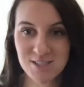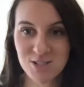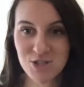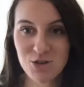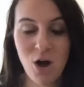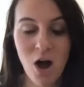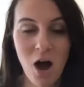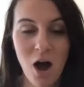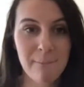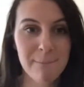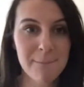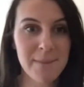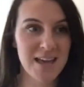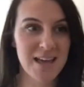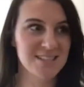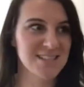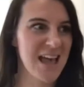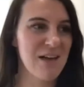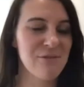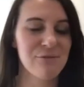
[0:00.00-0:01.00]
You can't
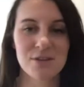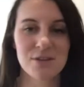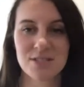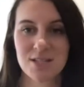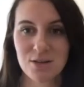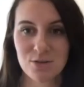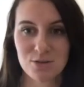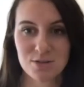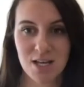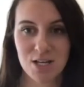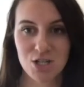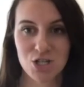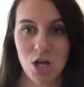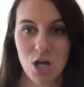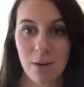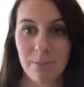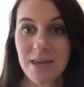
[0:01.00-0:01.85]
mix every single session up.